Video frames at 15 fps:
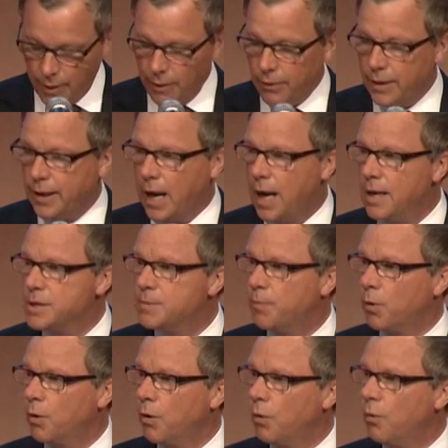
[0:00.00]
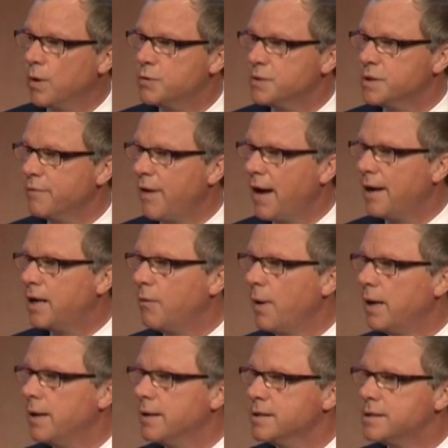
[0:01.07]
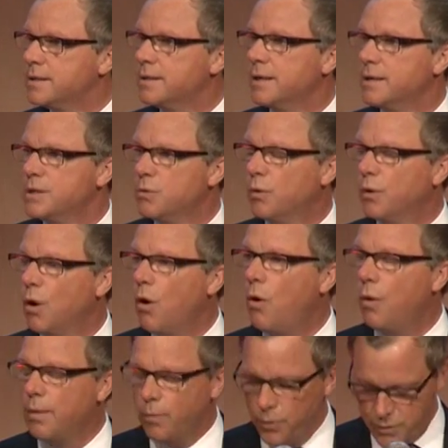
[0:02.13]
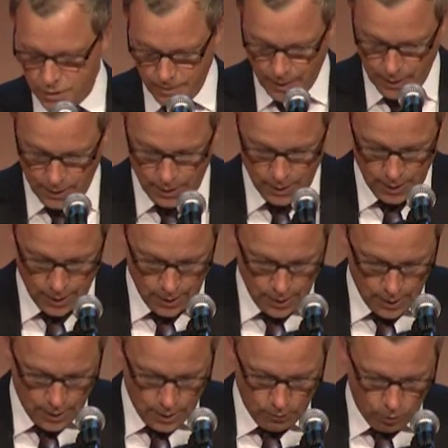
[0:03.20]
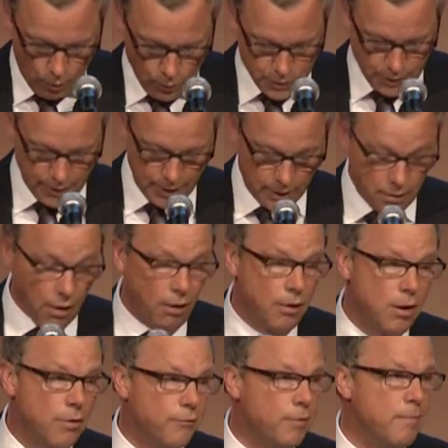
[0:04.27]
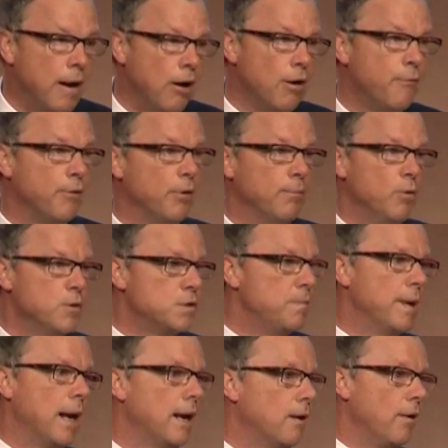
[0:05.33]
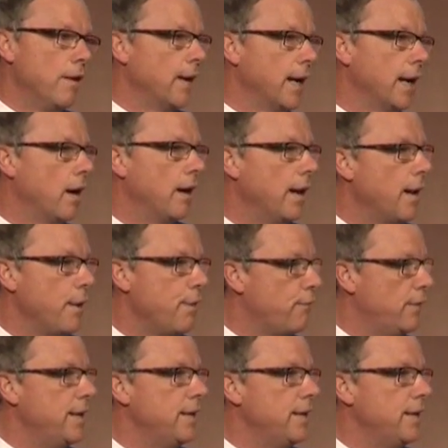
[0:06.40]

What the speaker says: were in Gainsborough, which was evacuated, as you will know, and Moosomin and Wolseley and Carnduff and Merrifield. Moosomin, I don't know, I think it got hit 3